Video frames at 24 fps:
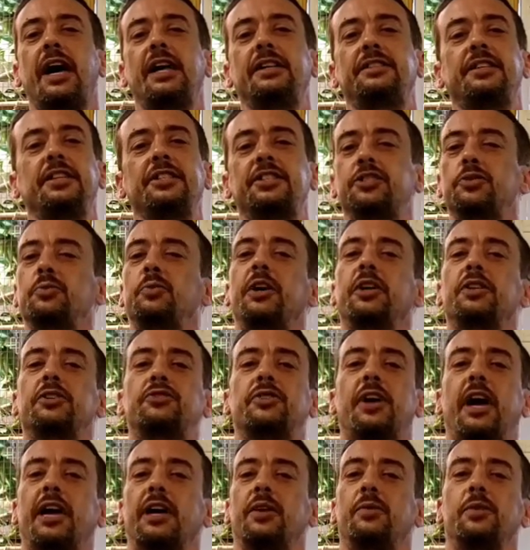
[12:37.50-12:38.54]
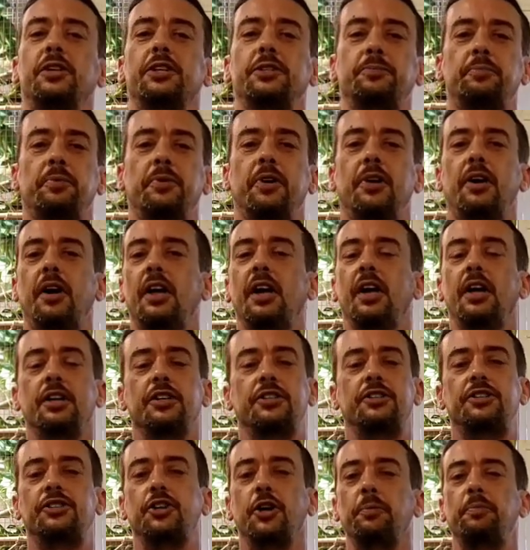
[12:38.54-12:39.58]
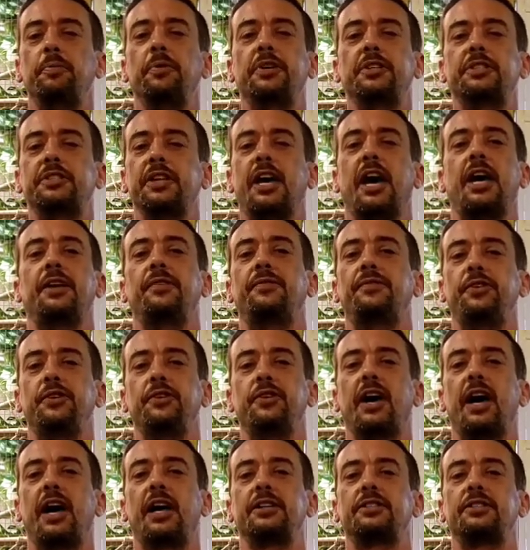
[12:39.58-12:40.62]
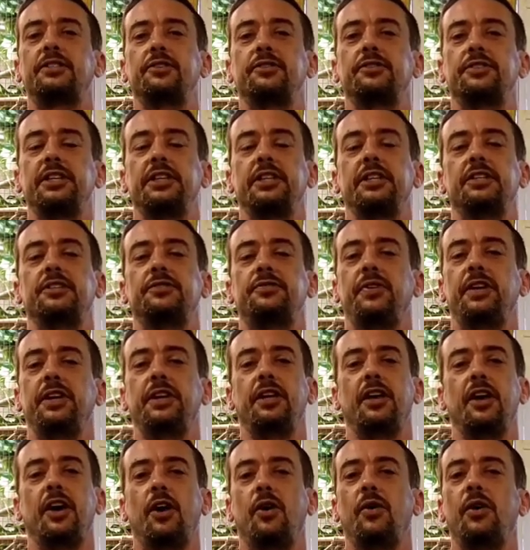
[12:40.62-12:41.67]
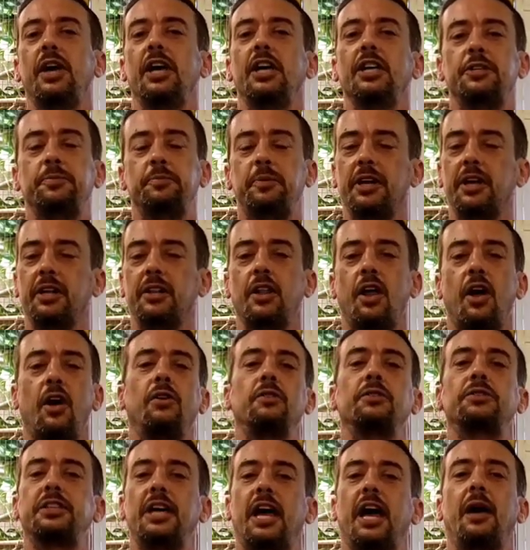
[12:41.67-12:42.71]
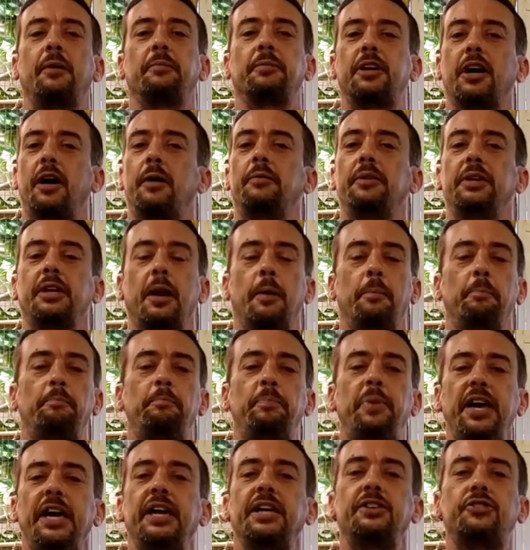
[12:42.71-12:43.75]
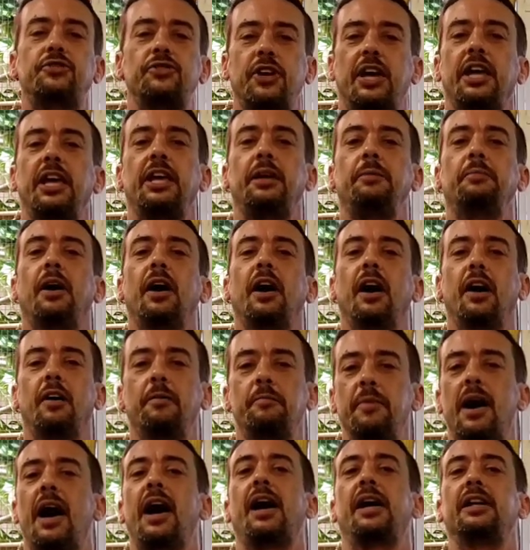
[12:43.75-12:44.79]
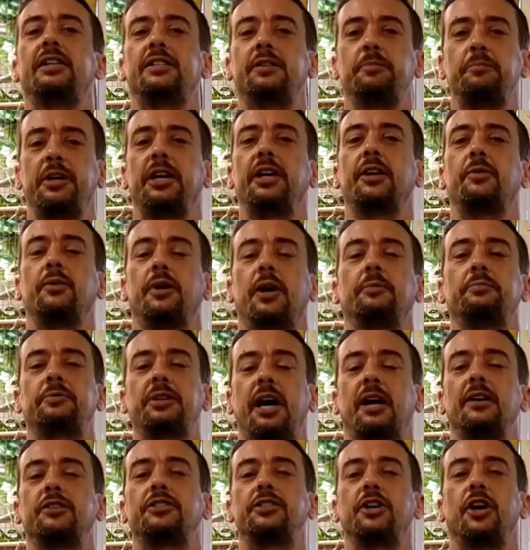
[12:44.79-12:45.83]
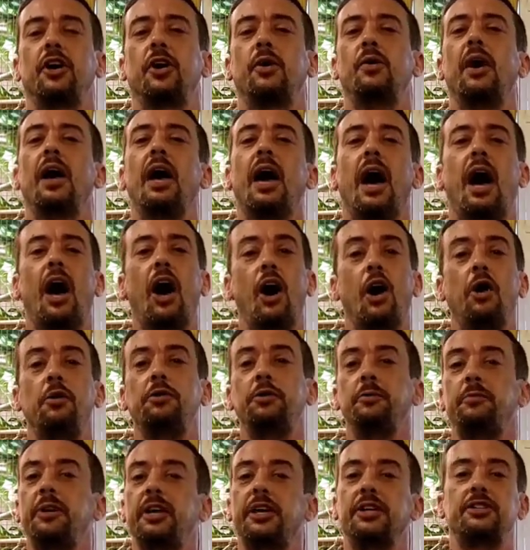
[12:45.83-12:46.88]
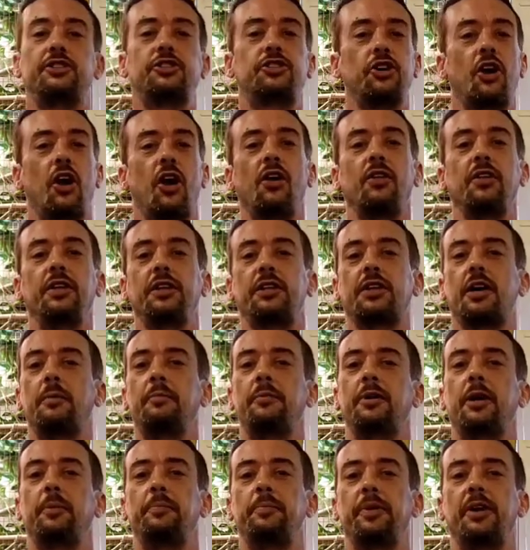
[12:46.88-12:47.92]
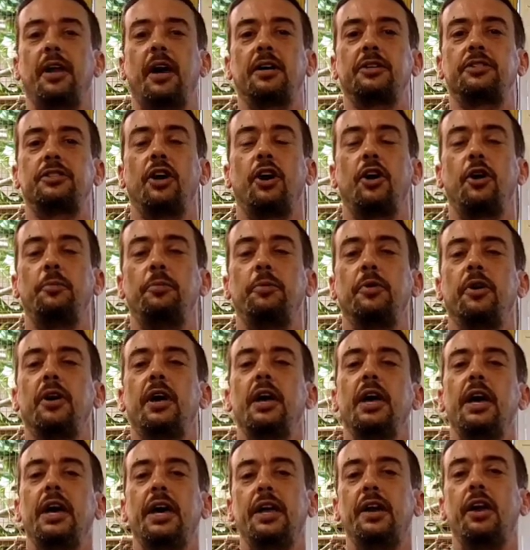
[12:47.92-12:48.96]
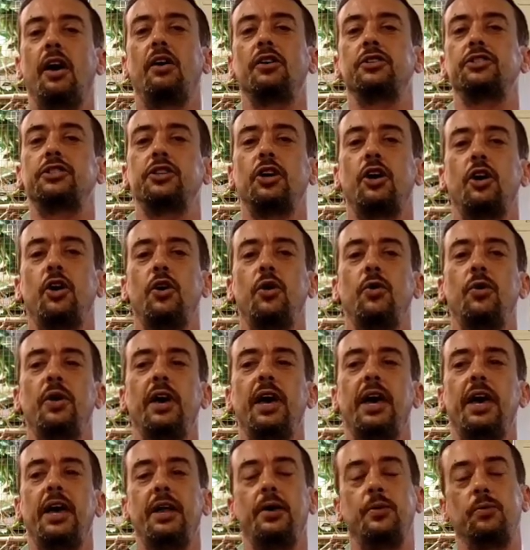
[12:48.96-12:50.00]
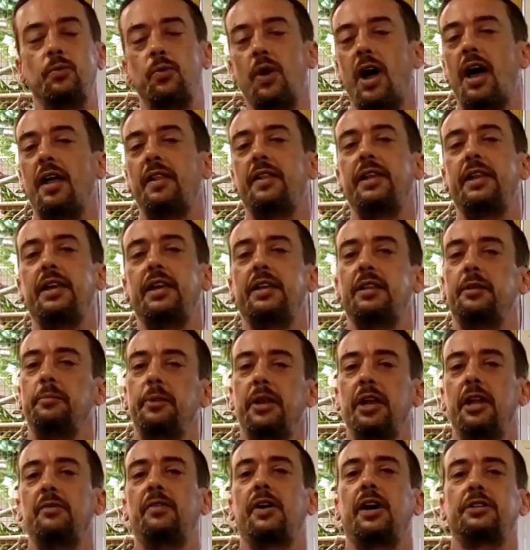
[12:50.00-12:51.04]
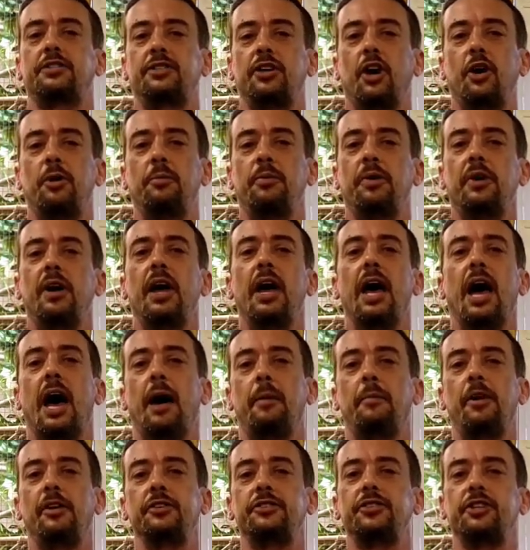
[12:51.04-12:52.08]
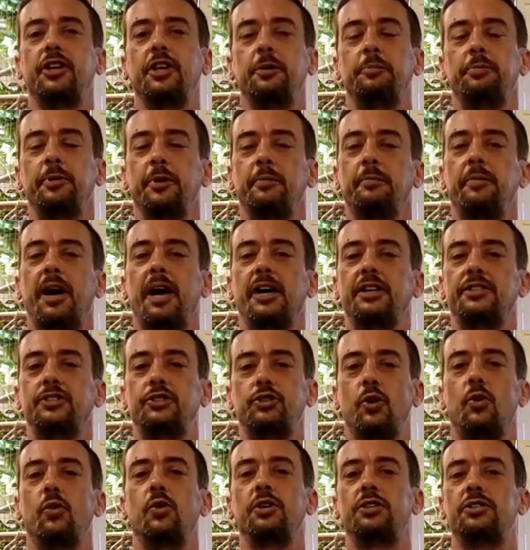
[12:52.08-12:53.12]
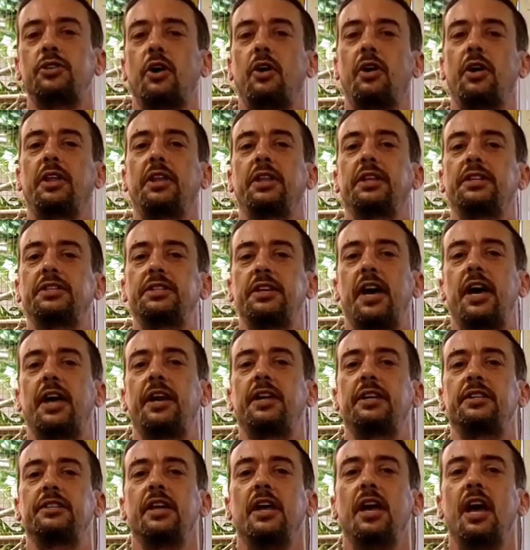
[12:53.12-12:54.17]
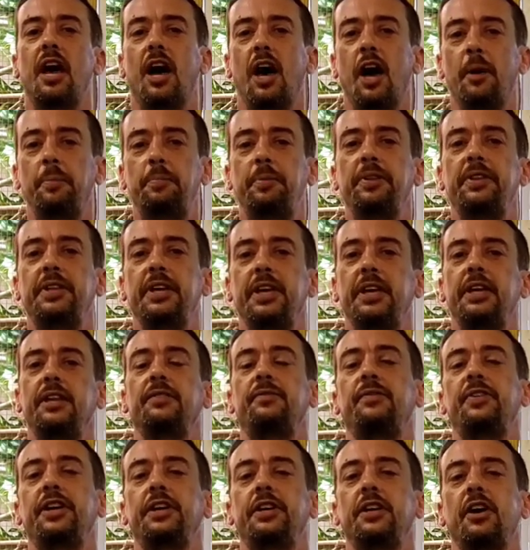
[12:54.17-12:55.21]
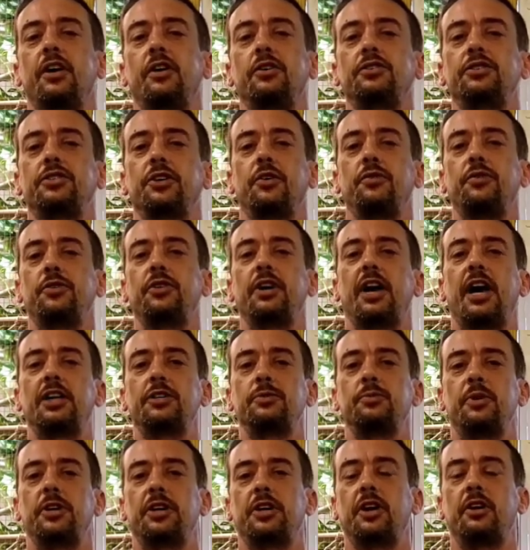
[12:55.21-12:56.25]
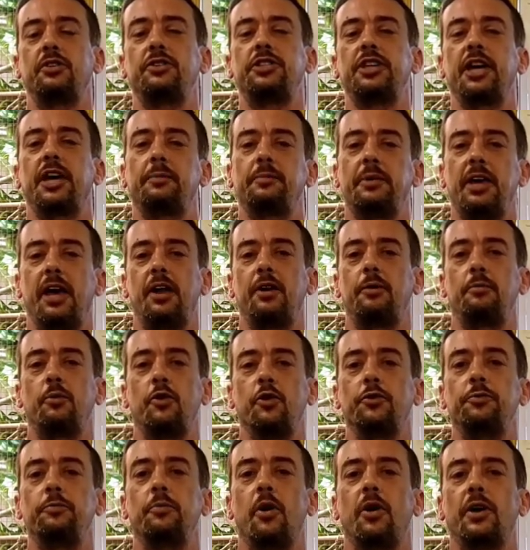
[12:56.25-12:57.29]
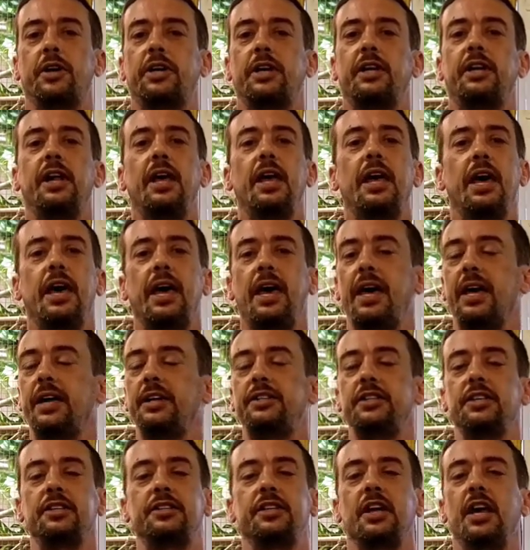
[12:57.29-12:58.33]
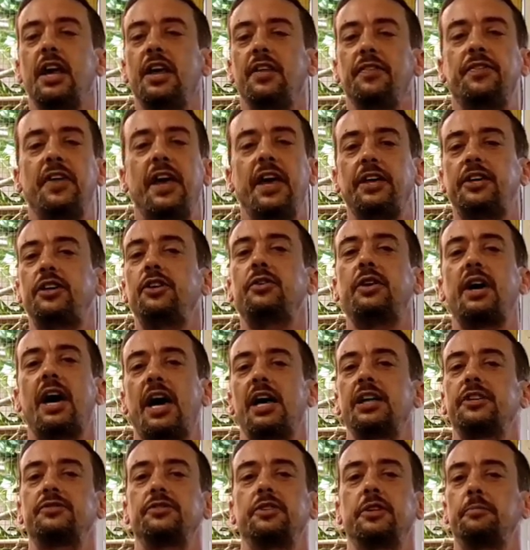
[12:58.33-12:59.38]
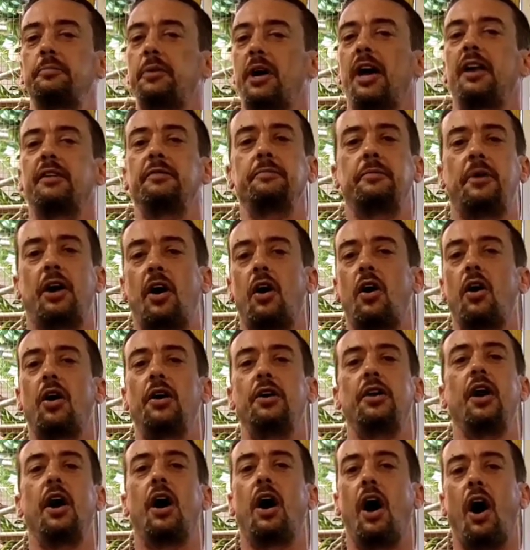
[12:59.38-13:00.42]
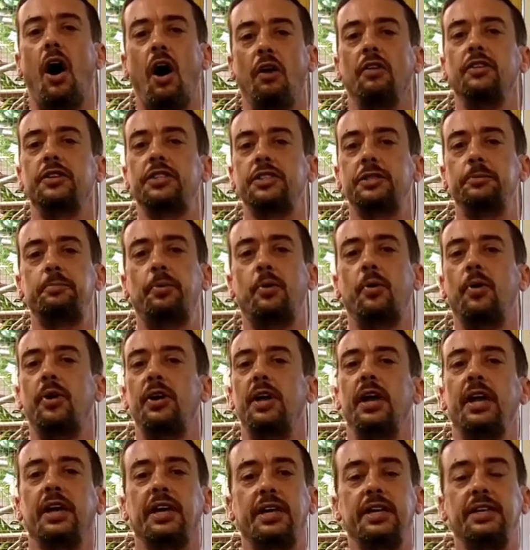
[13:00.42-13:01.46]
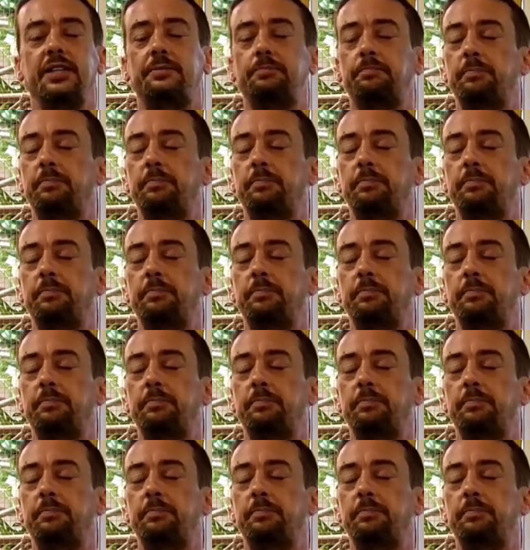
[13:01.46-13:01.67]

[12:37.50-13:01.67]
you guys, this is Will the Dragon Whisperer. Super excited for you guys to have seen this video. It's been a long time coming and a big dream of mine to be at a reptile show. I hope to be at Charlotte coming up in October and also in Raleigh in the middle of October. I'm also going to put my store, Tar Heel Exotics, up at the end of the video. So if you guys want to go check me out on Morph Market, and just thank you guys from the bottom of my heart. All the support.